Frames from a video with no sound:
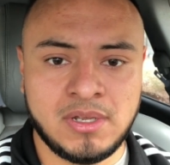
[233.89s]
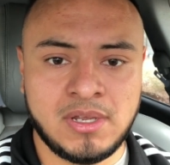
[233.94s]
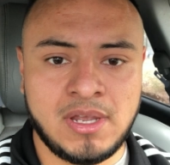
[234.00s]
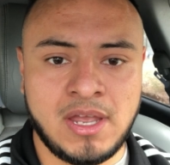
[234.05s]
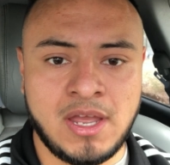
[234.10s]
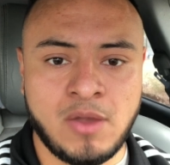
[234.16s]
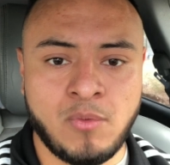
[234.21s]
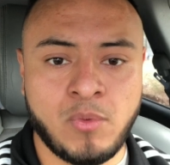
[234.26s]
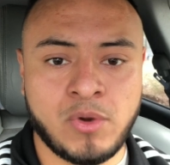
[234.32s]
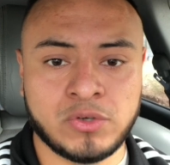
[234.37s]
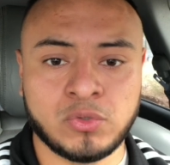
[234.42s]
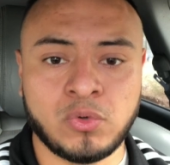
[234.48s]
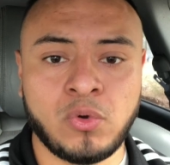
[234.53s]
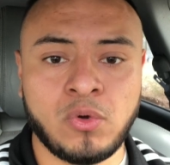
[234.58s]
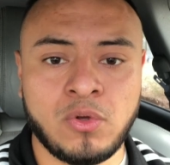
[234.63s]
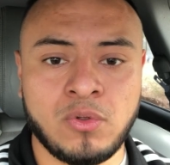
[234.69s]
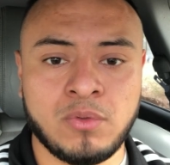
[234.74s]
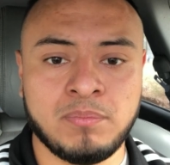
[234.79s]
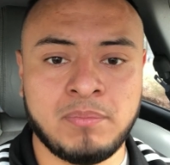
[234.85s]
And we're
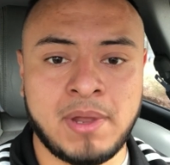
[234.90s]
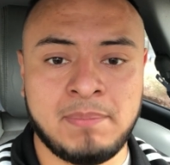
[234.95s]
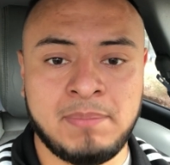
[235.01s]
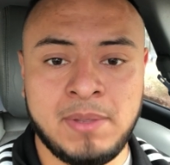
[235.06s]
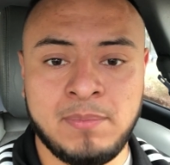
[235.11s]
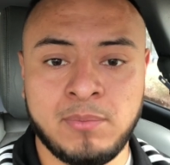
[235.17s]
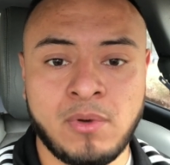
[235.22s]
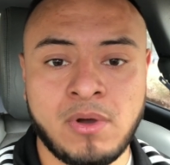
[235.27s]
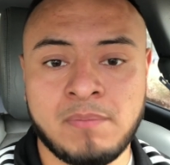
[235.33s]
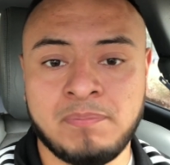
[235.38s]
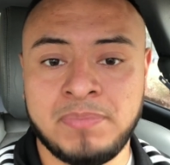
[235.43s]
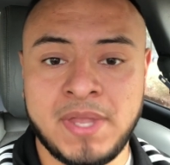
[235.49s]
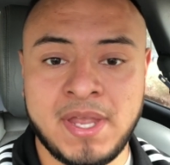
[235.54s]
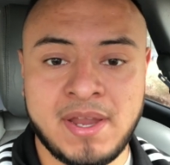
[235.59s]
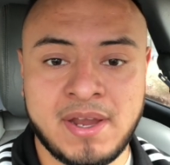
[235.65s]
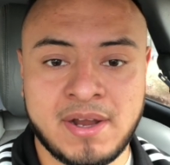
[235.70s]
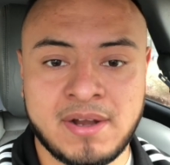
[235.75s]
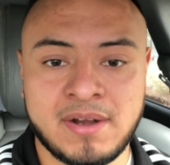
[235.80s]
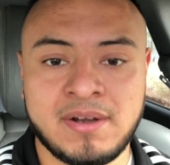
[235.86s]
told by people up
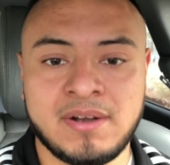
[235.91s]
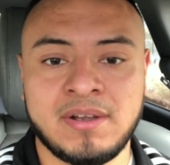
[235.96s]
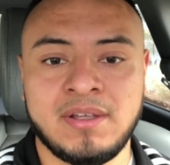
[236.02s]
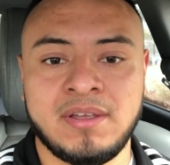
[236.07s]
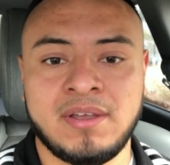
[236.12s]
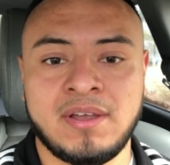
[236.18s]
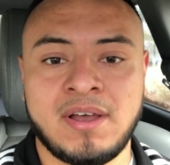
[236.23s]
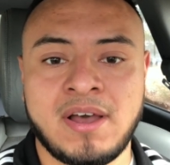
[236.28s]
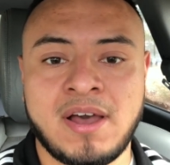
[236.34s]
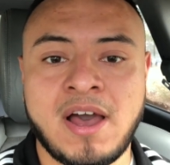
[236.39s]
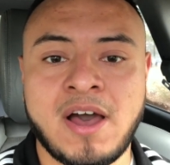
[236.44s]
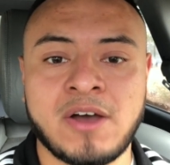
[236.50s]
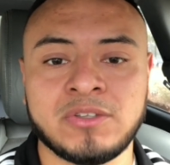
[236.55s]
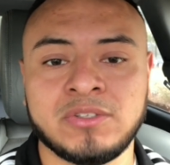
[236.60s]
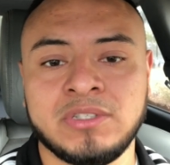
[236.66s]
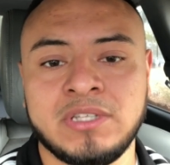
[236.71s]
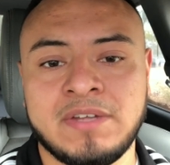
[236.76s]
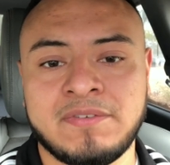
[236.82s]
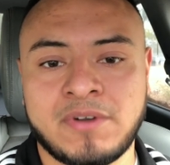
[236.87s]
there how
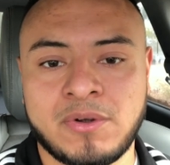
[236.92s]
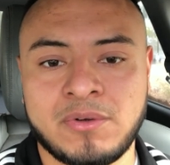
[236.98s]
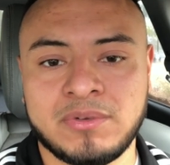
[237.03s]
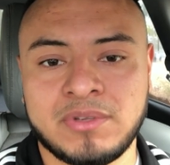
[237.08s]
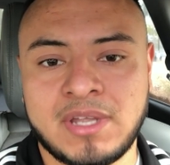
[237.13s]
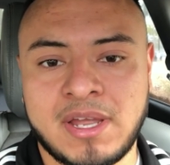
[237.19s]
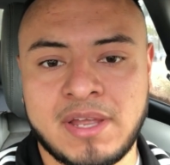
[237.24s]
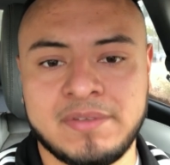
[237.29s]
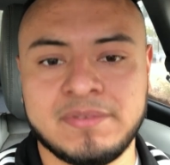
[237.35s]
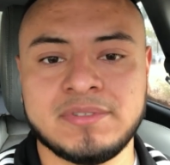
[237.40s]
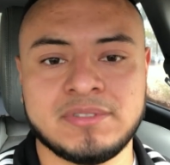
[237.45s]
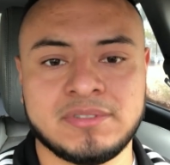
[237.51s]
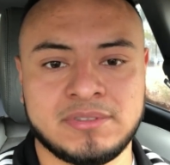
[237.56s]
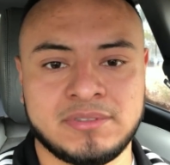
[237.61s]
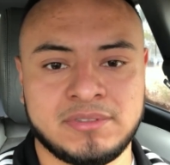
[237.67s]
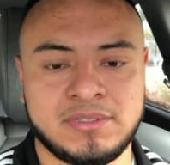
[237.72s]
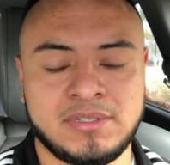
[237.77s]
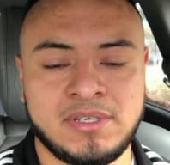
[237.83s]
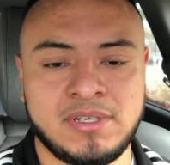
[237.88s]
to live our own lives.
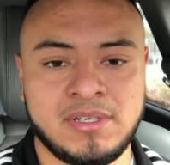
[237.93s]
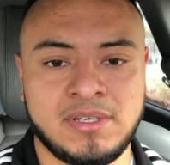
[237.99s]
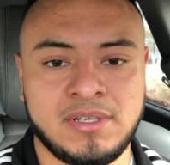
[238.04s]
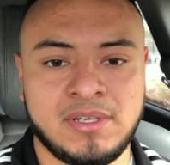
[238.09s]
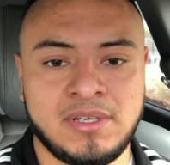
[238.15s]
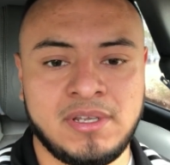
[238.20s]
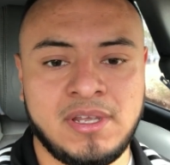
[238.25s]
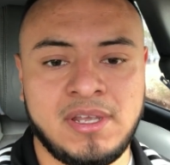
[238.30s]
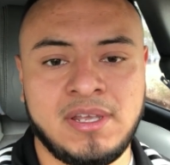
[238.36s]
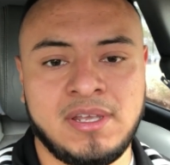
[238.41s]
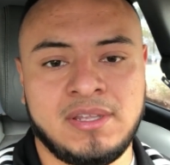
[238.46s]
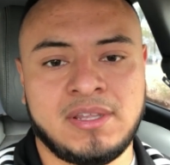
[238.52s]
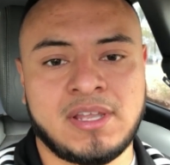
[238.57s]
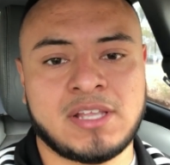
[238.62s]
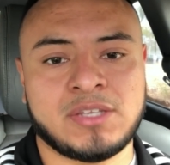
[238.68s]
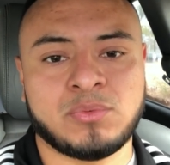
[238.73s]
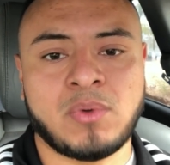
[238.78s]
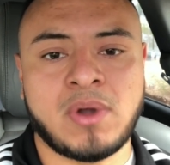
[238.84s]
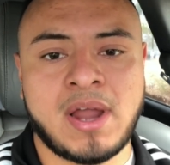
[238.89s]
And
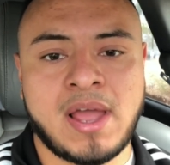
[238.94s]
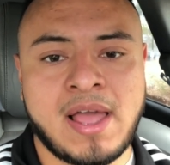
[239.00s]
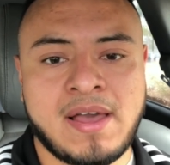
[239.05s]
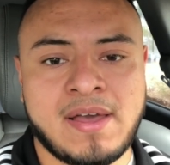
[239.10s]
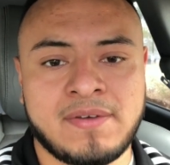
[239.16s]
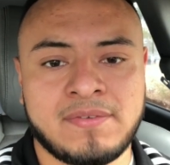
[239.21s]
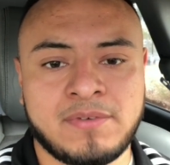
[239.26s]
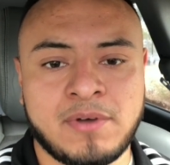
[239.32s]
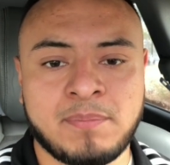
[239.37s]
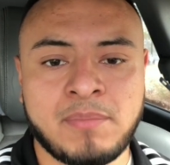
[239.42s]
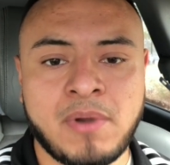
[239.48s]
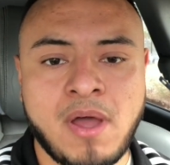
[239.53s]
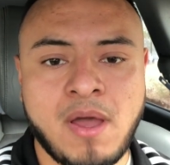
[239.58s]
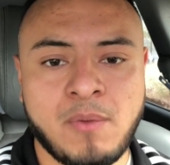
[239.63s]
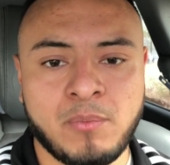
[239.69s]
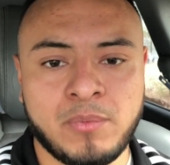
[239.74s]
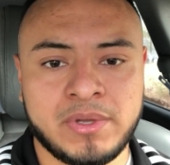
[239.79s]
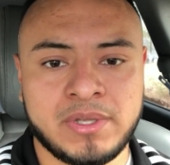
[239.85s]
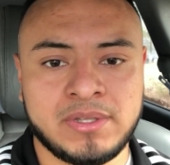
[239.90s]
that's what I have a
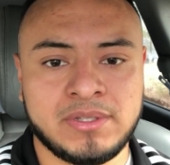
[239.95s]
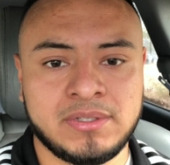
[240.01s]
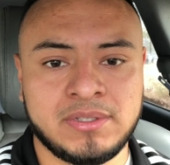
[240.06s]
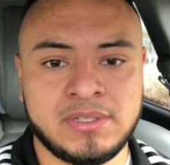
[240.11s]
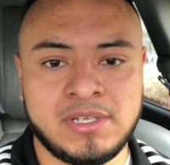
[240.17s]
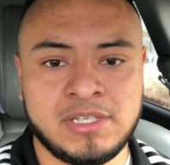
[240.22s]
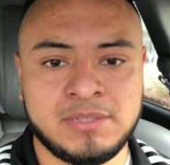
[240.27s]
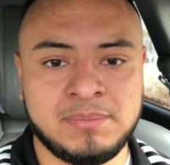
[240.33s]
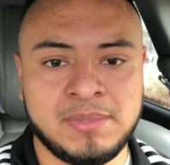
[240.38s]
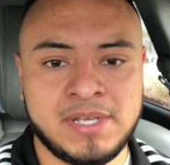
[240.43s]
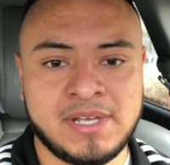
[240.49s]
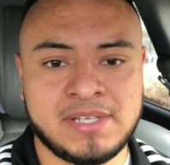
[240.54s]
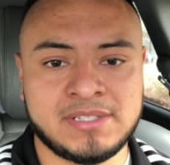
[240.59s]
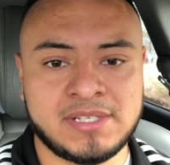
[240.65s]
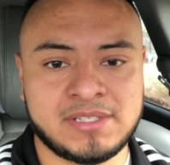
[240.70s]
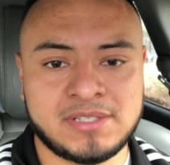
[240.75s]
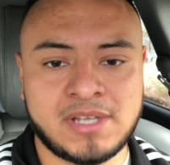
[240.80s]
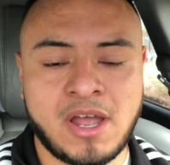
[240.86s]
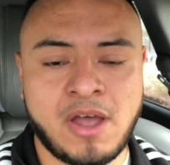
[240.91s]
problem with, is because
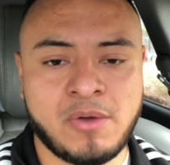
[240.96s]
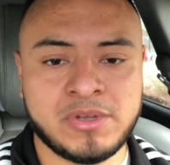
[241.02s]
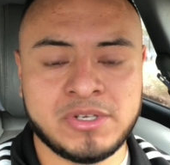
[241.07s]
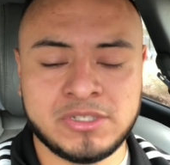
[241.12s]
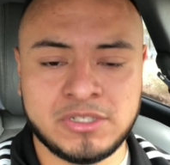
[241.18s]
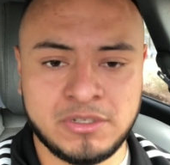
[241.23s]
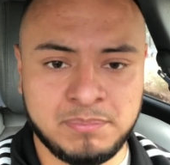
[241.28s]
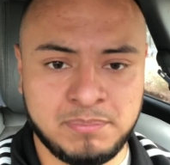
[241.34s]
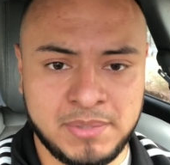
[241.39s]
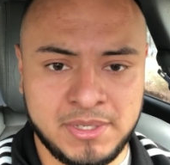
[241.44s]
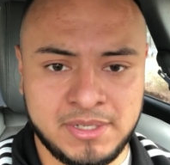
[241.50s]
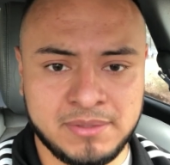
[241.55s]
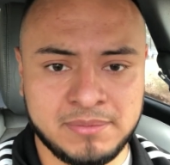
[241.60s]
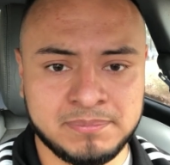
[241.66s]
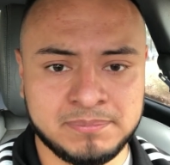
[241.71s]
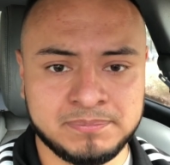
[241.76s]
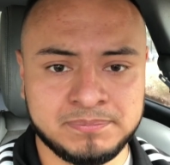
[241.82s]
that's not how it should be.